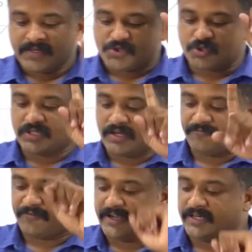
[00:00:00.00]
So,
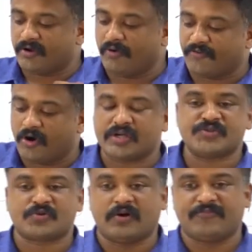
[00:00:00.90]
the failure of
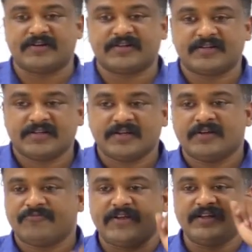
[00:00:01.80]
August Offer,
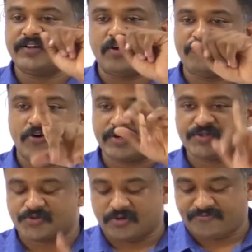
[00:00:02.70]
failure of
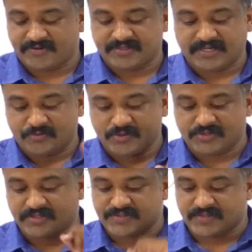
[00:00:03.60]
August Offer, that
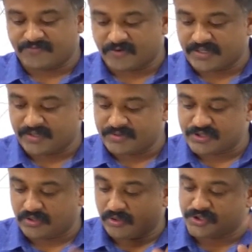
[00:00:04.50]
was the reason for
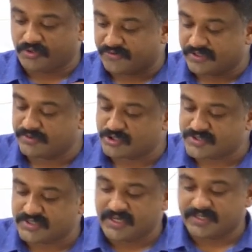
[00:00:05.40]
individual, launch of
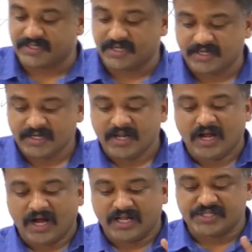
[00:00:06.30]
individual satyagraha.
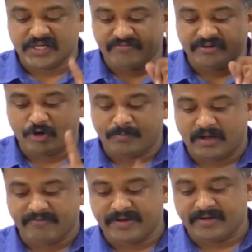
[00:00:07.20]
Ajay
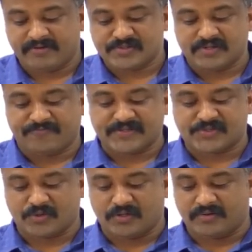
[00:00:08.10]
Devinobhave was the
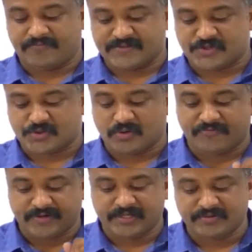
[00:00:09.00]
first to, uh, first to
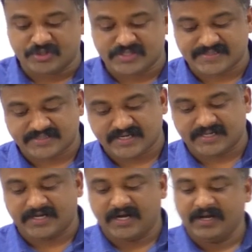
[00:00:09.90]
offer individual
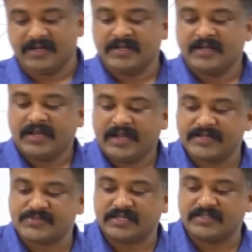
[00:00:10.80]
satyagraha.
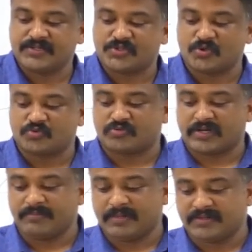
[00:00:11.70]
And sentenced to
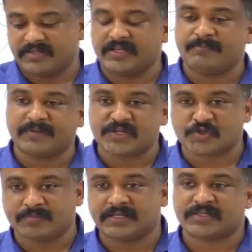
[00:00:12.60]
three month
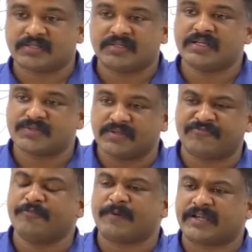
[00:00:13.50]
imprisonment. Yes,
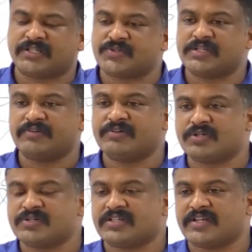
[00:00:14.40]
if you practice
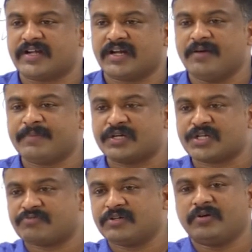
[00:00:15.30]
individual satyagraha,
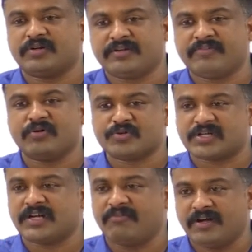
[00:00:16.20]
British will not give you
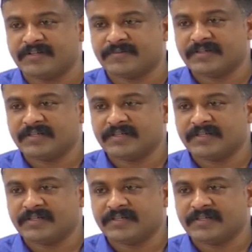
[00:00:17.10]
Oscar award.